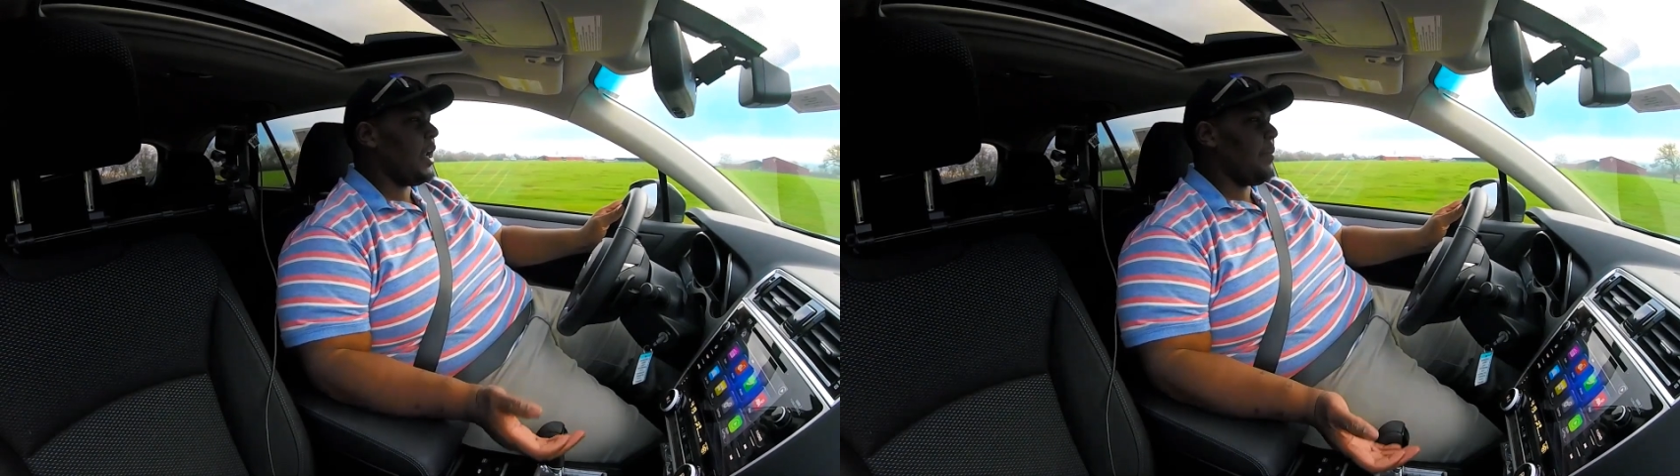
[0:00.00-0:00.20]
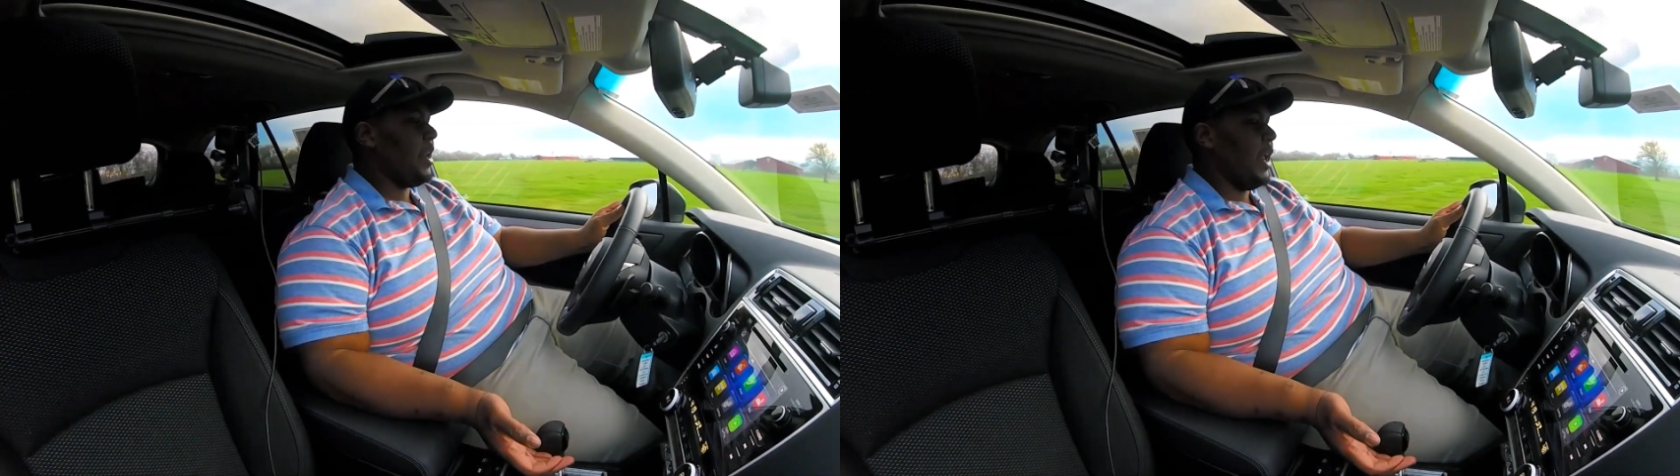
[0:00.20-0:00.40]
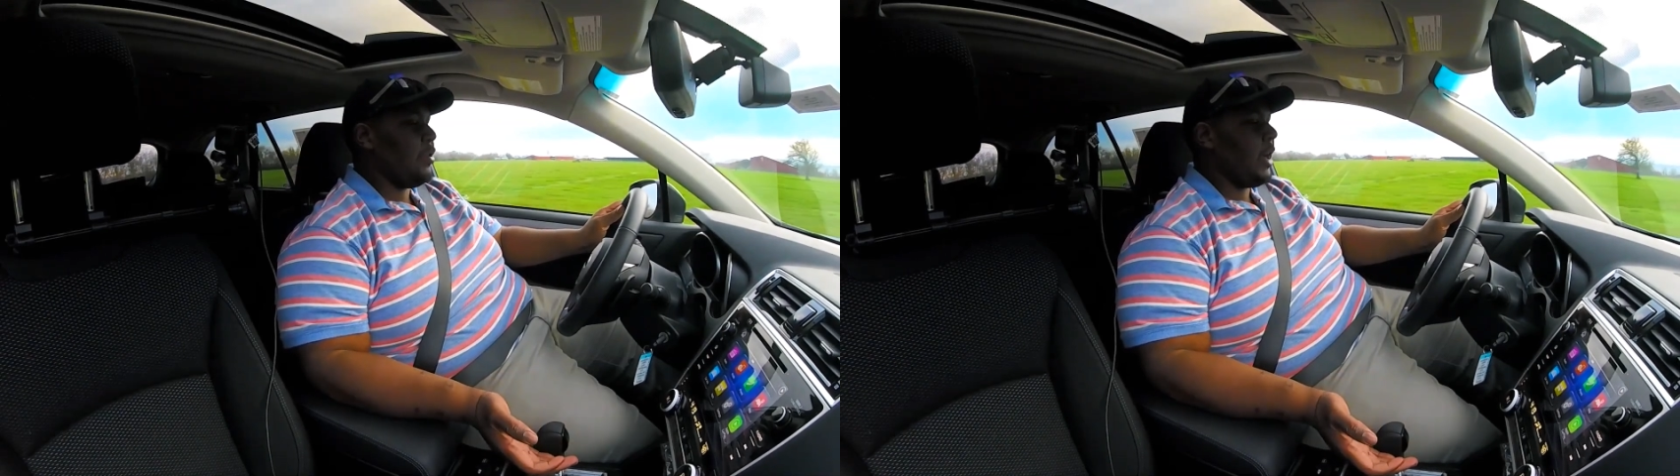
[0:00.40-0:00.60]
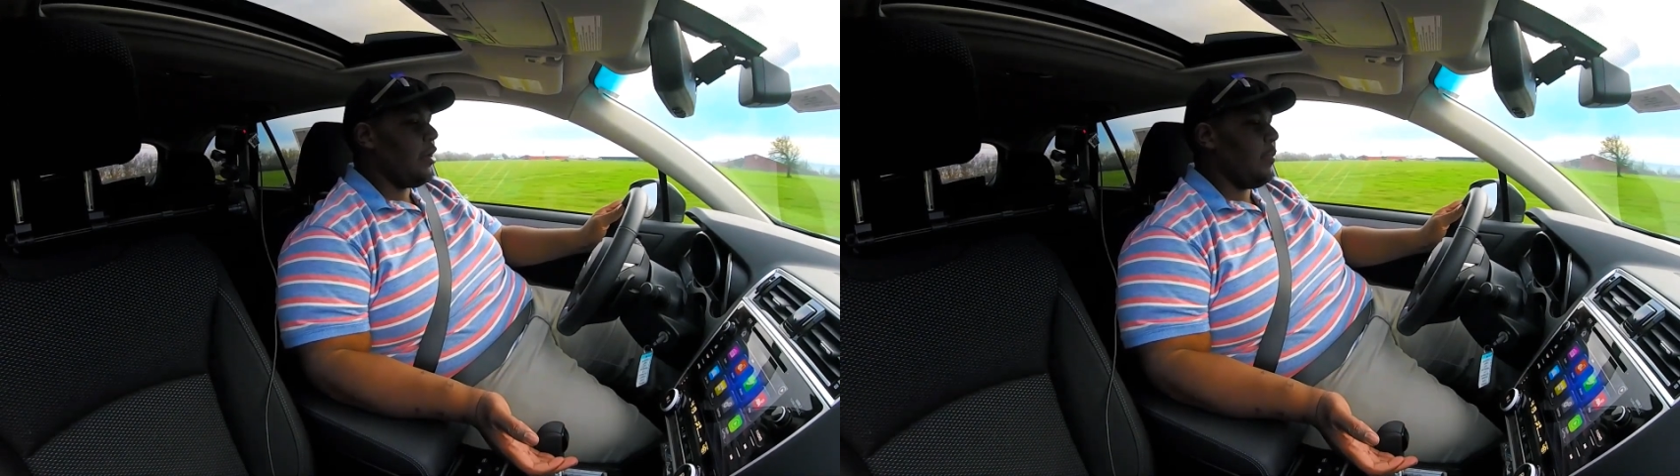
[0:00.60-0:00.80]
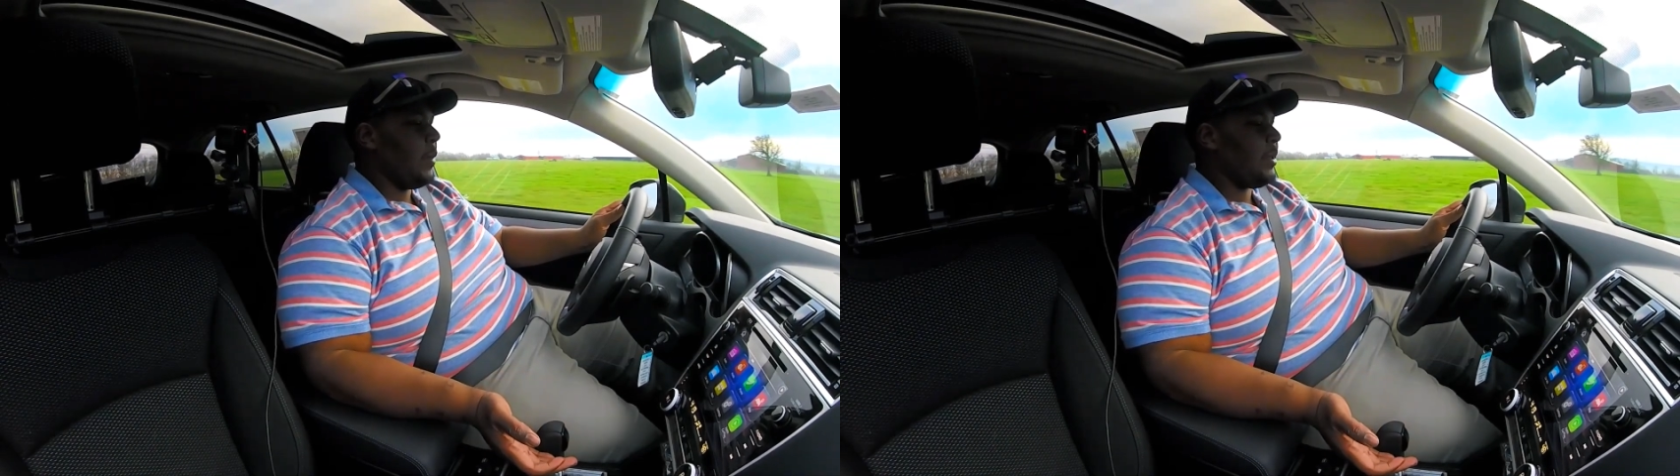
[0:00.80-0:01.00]
I mean, and you got to
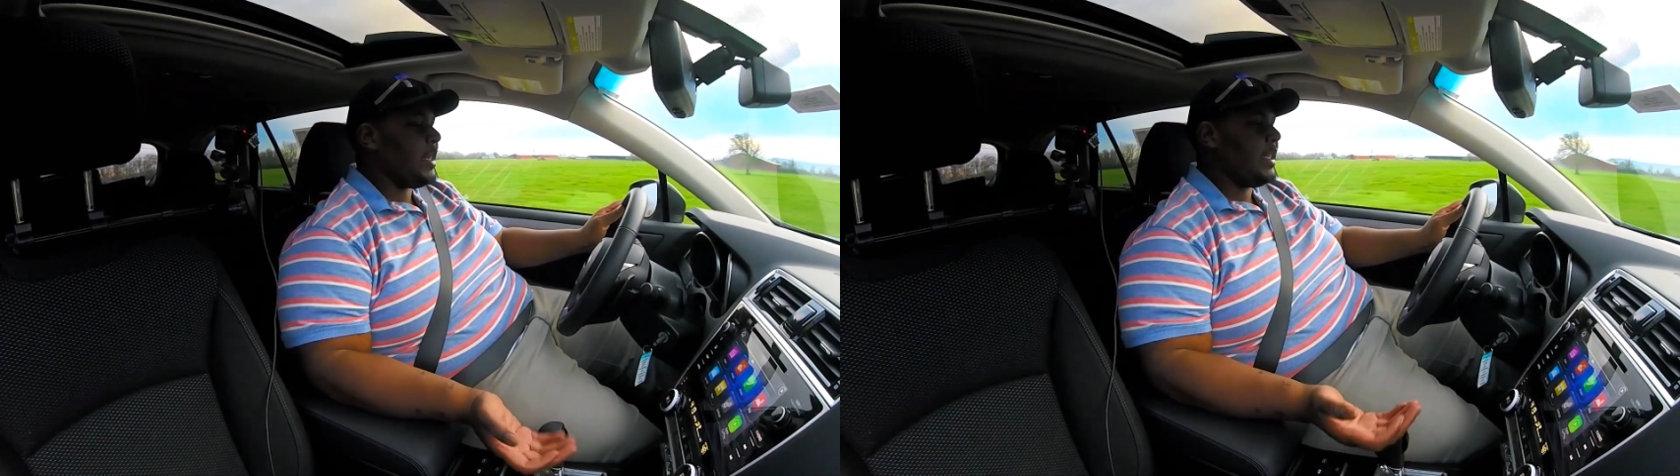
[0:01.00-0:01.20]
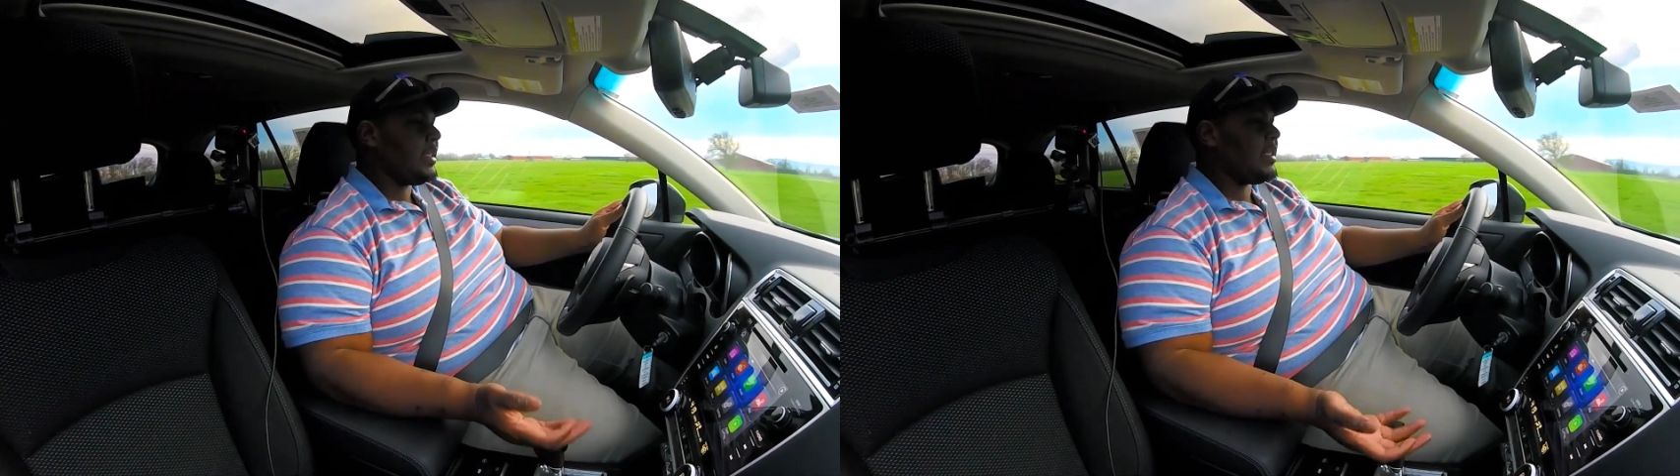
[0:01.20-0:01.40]
remember that this